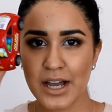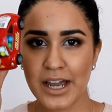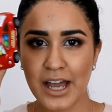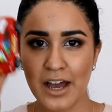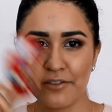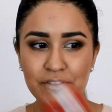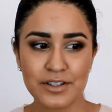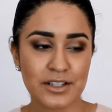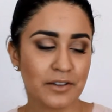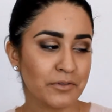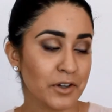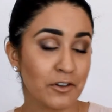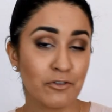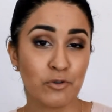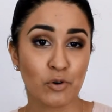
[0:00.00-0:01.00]
I have a
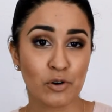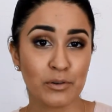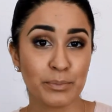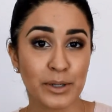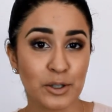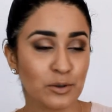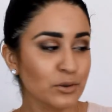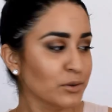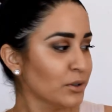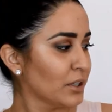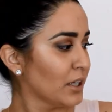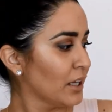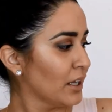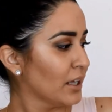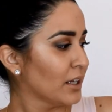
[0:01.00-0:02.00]
seventy-four beetle
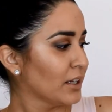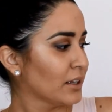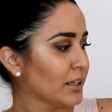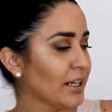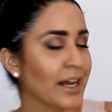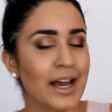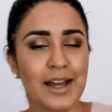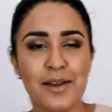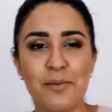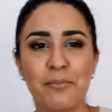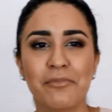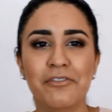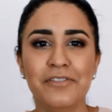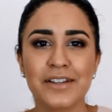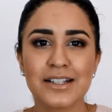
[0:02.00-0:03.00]
that I
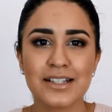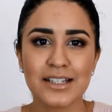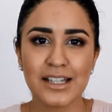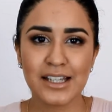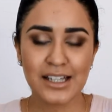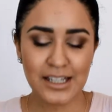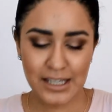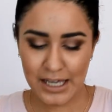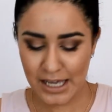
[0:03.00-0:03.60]
am fixing,